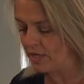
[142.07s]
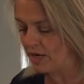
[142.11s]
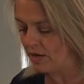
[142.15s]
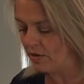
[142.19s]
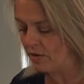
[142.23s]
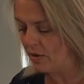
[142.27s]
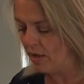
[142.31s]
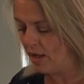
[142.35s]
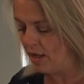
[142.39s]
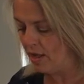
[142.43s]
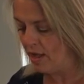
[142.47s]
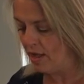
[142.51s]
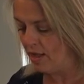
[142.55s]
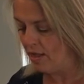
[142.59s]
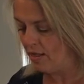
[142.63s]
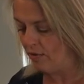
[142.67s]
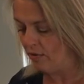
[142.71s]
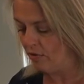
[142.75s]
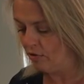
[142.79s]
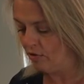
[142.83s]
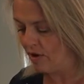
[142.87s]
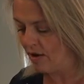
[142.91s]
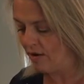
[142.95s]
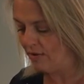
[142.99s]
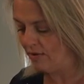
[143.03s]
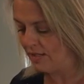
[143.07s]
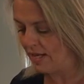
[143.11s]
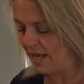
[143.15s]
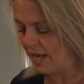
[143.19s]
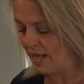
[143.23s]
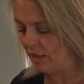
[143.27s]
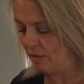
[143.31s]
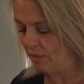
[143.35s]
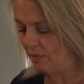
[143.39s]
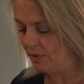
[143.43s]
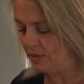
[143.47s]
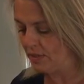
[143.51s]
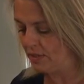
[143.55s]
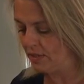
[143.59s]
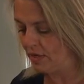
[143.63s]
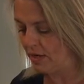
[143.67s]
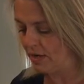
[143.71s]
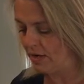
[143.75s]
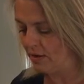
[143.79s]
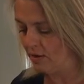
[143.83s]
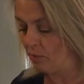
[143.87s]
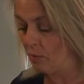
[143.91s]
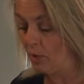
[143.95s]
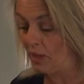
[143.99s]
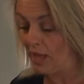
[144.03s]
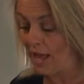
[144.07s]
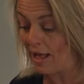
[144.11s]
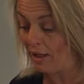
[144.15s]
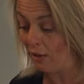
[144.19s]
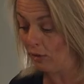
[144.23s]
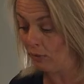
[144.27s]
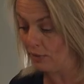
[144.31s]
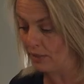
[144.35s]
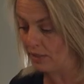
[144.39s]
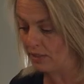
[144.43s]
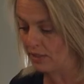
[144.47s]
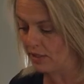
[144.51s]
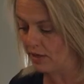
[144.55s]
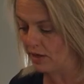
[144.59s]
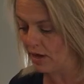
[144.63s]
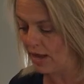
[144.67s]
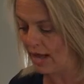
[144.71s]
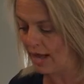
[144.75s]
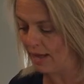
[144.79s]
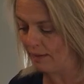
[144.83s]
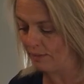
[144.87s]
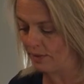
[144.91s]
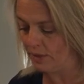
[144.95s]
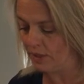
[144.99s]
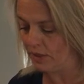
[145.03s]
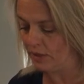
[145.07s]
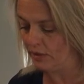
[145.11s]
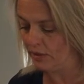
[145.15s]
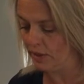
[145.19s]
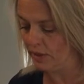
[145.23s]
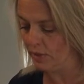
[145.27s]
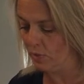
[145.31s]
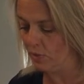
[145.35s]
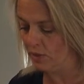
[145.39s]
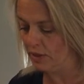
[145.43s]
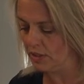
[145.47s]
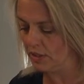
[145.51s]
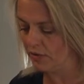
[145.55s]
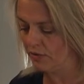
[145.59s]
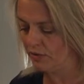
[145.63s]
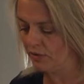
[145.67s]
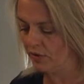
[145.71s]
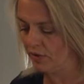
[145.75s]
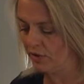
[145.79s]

Now ground almonds are absolutely wonderful.